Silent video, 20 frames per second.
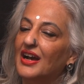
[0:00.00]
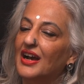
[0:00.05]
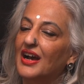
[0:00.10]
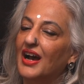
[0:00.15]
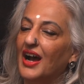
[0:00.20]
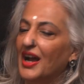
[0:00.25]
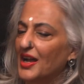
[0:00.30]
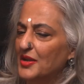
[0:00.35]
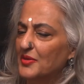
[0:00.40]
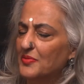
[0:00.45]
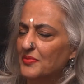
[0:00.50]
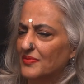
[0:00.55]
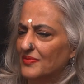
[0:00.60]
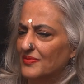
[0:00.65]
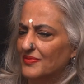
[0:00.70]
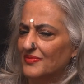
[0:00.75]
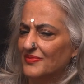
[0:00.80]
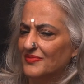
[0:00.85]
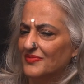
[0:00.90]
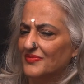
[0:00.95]
I am
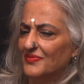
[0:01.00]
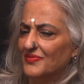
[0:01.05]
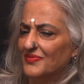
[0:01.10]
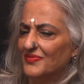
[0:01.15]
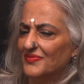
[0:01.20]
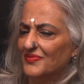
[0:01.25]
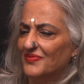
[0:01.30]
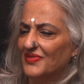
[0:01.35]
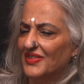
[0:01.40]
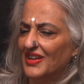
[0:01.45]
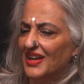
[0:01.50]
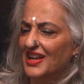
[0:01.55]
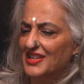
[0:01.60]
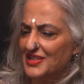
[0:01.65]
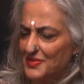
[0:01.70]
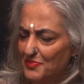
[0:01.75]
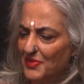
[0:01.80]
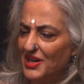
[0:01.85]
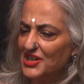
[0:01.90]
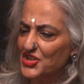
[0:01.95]

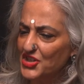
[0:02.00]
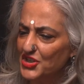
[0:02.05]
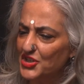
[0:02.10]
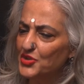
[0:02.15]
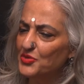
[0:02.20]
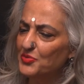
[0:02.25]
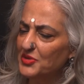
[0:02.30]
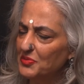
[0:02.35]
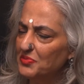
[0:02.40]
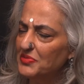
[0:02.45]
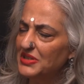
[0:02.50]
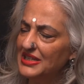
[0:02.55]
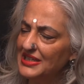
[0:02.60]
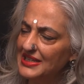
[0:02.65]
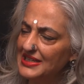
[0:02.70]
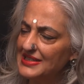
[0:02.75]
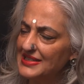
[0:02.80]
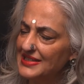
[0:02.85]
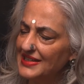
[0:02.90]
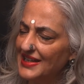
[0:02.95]
as much a human being
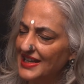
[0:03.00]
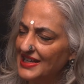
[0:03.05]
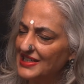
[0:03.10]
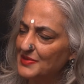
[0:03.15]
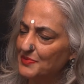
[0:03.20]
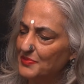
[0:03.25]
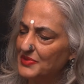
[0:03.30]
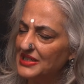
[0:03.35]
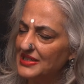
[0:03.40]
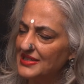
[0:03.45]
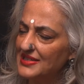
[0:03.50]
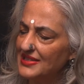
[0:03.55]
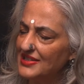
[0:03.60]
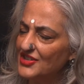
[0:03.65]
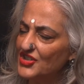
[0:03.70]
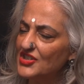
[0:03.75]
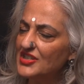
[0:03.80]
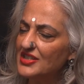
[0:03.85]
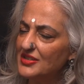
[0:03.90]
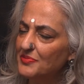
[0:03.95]
as the next person,
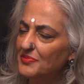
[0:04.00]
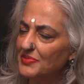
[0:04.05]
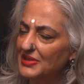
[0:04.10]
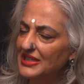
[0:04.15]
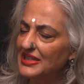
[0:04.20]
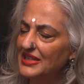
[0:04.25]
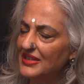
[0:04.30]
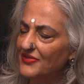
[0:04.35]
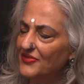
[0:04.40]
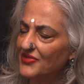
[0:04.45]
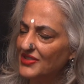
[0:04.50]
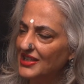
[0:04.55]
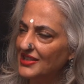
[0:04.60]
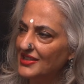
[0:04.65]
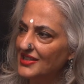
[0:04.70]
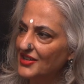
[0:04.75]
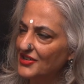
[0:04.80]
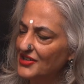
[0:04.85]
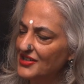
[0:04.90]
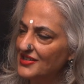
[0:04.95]
just the belief that
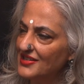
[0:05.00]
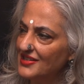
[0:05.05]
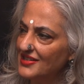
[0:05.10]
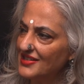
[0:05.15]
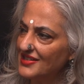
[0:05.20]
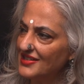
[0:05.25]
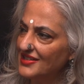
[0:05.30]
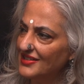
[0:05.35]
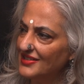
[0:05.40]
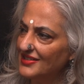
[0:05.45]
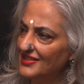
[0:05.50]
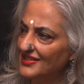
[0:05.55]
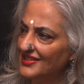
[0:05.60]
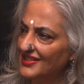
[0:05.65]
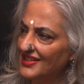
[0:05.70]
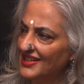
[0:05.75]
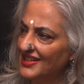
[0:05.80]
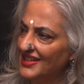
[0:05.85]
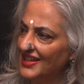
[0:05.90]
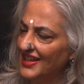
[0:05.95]
there isn't a
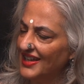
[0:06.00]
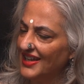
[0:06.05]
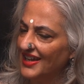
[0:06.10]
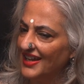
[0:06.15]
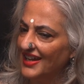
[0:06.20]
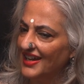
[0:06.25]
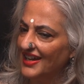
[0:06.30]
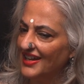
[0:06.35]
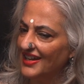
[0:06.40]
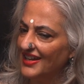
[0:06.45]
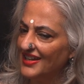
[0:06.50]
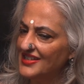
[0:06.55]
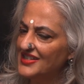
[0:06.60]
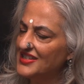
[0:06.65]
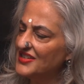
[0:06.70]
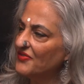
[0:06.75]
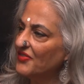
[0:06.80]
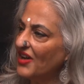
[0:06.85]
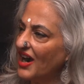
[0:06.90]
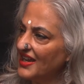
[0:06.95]

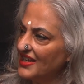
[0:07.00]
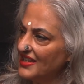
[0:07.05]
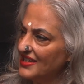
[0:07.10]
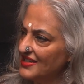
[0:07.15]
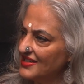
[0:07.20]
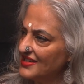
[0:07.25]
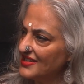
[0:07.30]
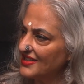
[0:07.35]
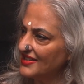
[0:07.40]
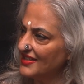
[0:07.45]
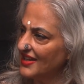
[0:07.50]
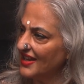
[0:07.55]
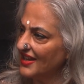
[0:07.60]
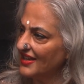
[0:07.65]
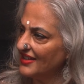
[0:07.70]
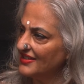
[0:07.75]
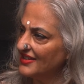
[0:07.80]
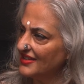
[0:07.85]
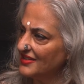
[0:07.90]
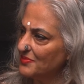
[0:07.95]
divide there
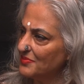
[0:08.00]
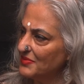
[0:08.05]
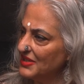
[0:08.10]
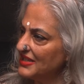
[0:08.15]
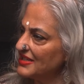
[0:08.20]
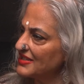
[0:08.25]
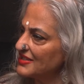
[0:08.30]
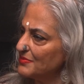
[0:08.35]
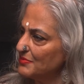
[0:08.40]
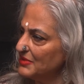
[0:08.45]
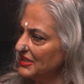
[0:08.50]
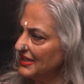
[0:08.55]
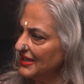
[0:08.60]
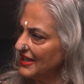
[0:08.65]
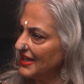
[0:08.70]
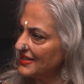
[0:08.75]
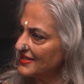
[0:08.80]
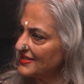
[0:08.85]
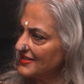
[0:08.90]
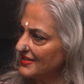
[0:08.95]
that makes me
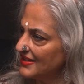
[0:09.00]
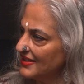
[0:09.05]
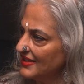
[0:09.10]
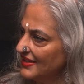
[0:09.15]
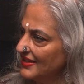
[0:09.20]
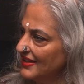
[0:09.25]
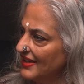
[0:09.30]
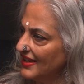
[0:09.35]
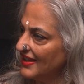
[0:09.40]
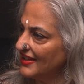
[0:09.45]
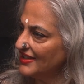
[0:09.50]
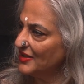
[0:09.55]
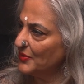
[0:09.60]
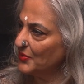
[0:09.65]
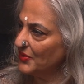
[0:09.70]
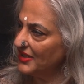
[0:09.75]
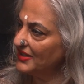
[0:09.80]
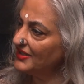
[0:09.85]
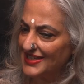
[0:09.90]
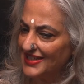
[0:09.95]
less in any
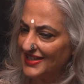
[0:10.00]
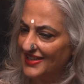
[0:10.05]
way.